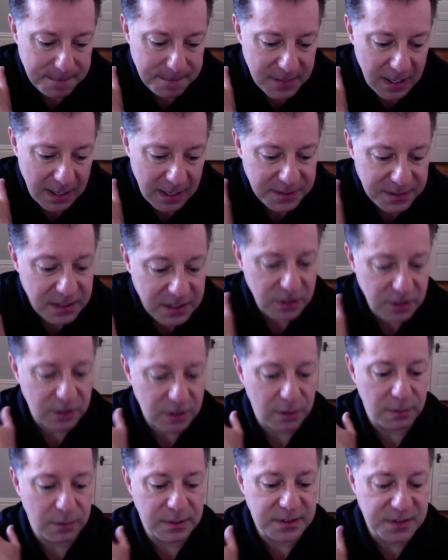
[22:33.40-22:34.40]
I think, you
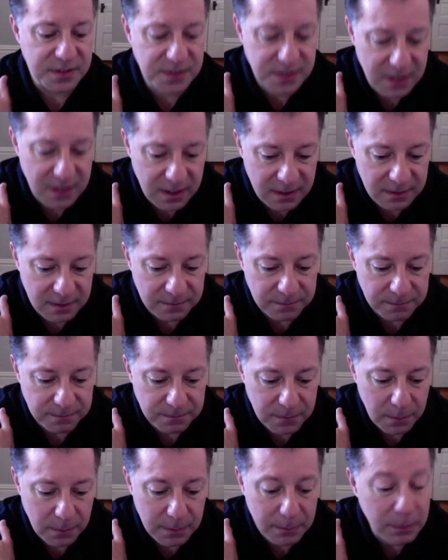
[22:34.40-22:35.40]
know, it's,
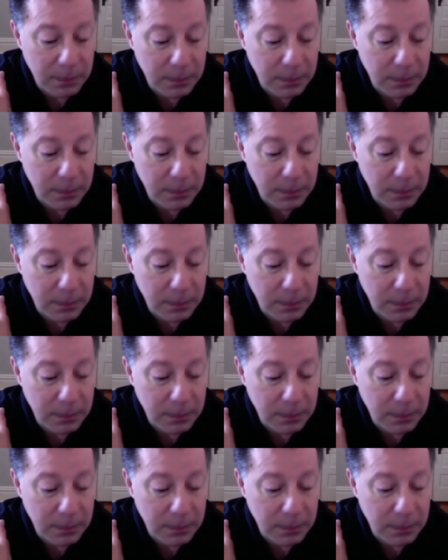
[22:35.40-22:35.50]
I mean,